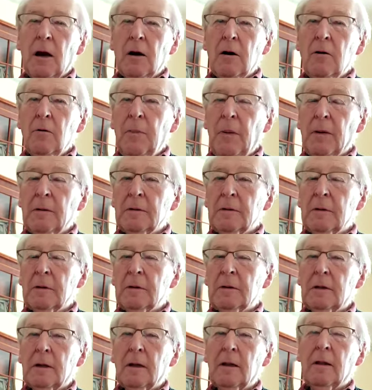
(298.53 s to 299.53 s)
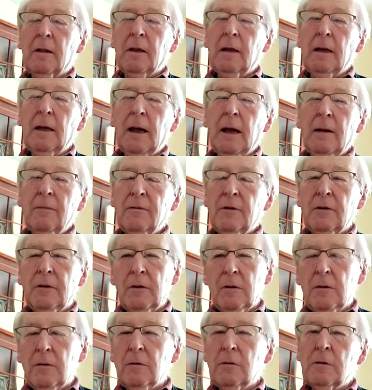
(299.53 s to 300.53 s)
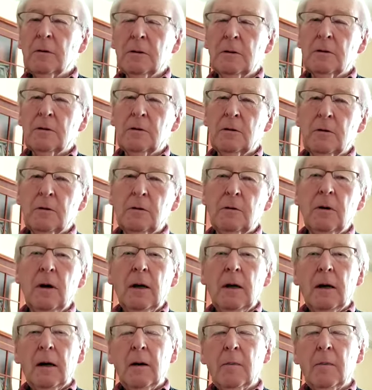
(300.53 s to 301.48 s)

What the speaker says: opened the avenue to